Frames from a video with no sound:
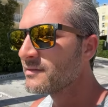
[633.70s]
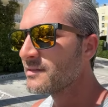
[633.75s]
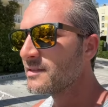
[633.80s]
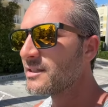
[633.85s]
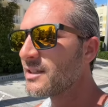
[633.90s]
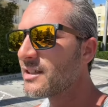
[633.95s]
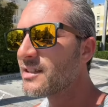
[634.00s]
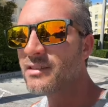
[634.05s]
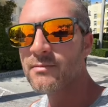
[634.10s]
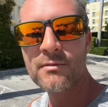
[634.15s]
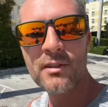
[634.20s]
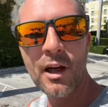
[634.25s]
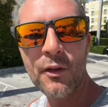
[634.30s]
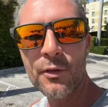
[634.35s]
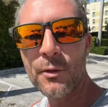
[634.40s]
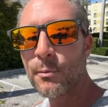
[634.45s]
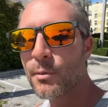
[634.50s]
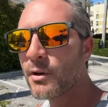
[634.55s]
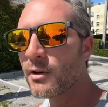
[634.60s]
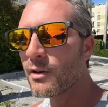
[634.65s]
Just
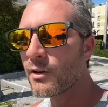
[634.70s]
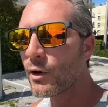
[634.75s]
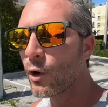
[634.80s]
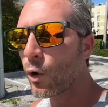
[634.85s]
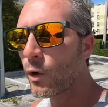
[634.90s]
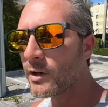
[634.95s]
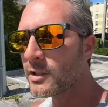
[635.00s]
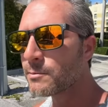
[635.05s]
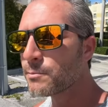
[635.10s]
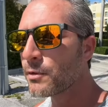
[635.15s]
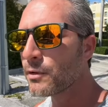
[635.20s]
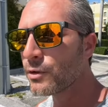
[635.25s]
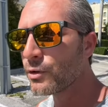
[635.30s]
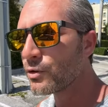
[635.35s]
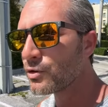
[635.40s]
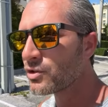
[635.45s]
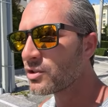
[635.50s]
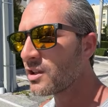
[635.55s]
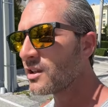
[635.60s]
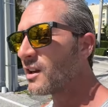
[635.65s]
nothing but noise
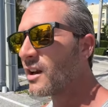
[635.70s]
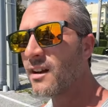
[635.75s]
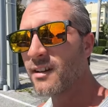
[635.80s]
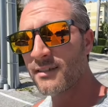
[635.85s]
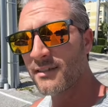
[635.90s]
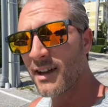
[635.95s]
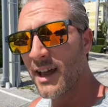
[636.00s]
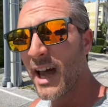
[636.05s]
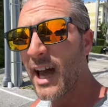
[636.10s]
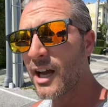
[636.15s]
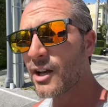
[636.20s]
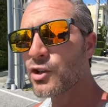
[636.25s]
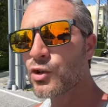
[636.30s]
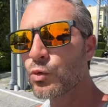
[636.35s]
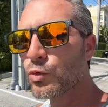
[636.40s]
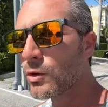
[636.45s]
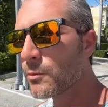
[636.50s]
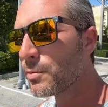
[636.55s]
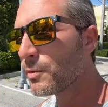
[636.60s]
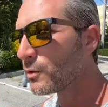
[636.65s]
pollution and
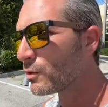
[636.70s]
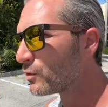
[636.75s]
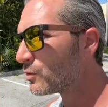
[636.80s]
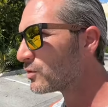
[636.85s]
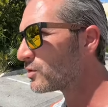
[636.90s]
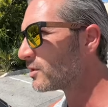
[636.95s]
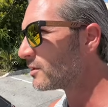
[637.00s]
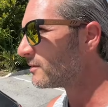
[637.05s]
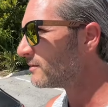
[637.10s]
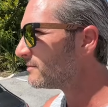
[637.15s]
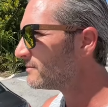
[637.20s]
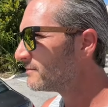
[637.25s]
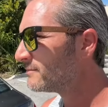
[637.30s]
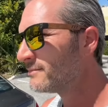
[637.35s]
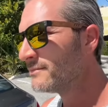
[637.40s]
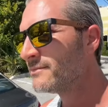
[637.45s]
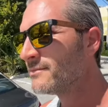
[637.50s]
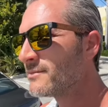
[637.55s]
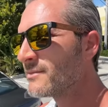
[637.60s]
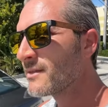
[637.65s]
actual pollution.
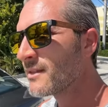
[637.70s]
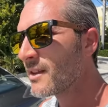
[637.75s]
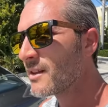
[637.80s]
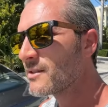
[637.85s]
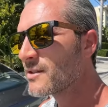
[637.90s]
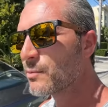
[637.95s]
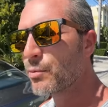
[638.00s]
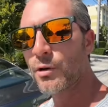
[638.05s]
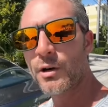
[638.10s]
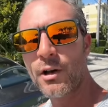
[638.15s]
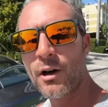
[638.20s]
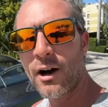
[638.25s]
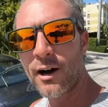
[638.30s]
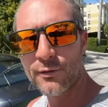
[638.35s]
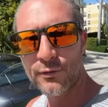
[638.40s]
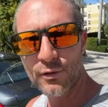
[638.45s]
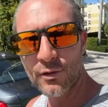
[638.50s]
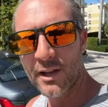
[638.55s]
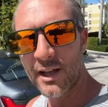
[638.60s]
It's pretty awful,